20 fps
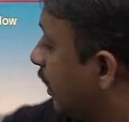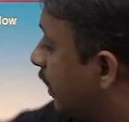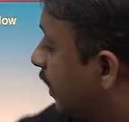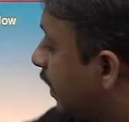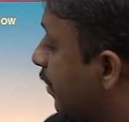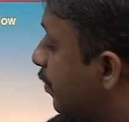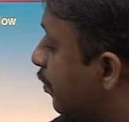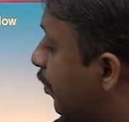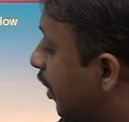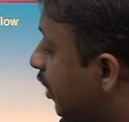
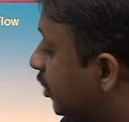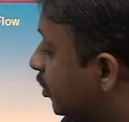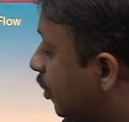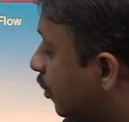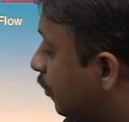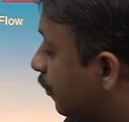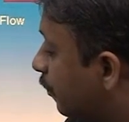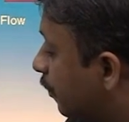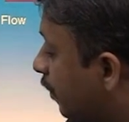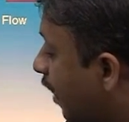temperature
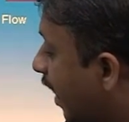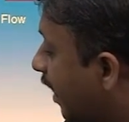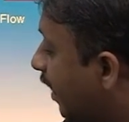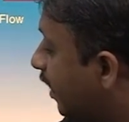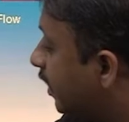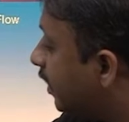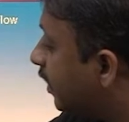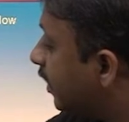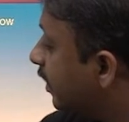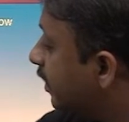of
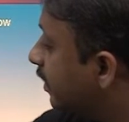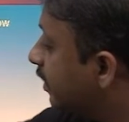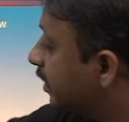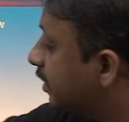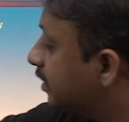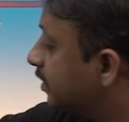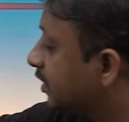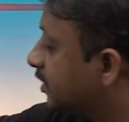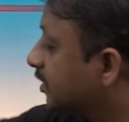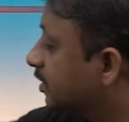land
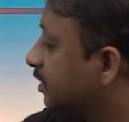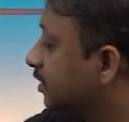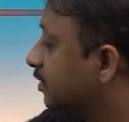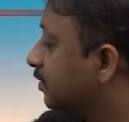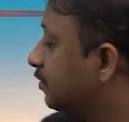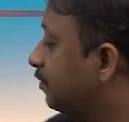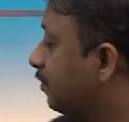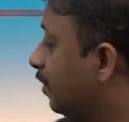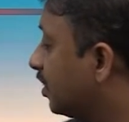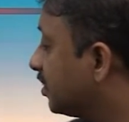increases
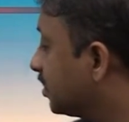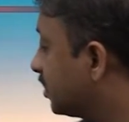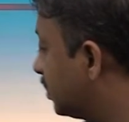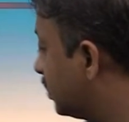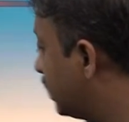faster